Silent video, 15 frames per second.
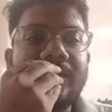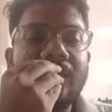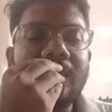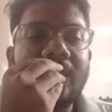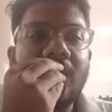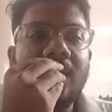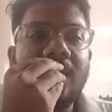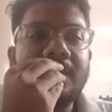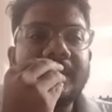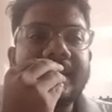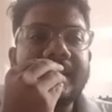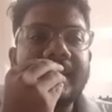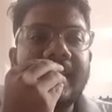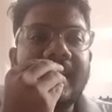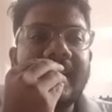the norms
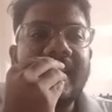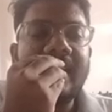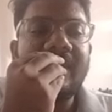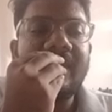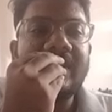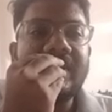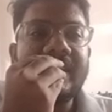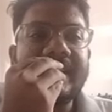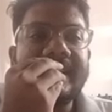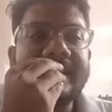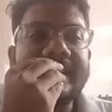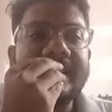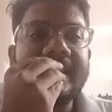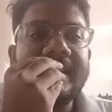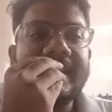and
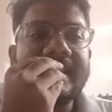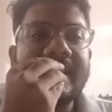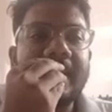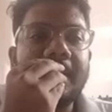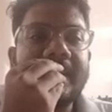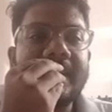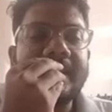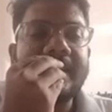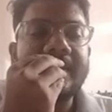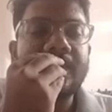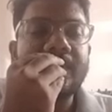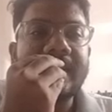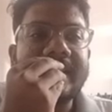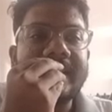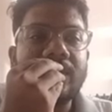conventions established in the
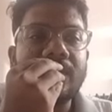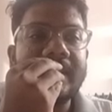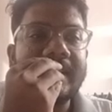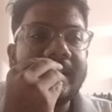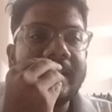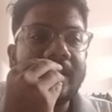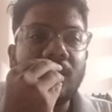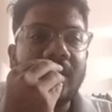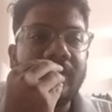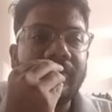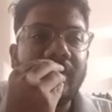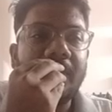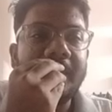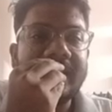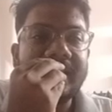society, societal
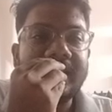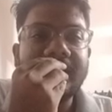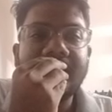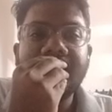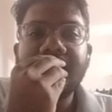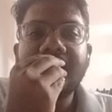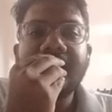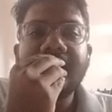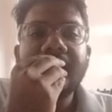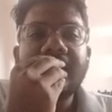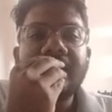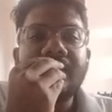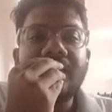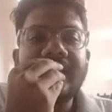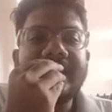non-conformity.
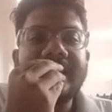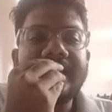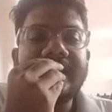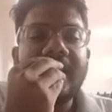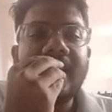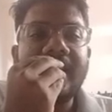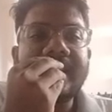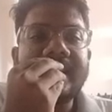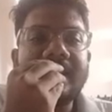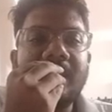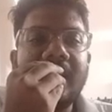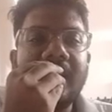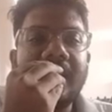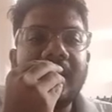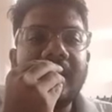Dress in saris,
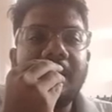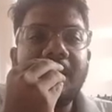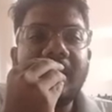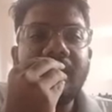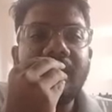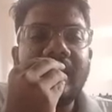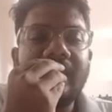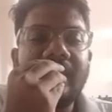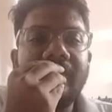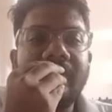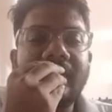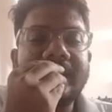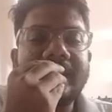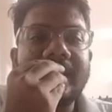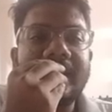be girl, be wife,
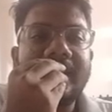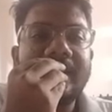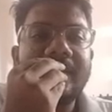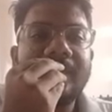they said.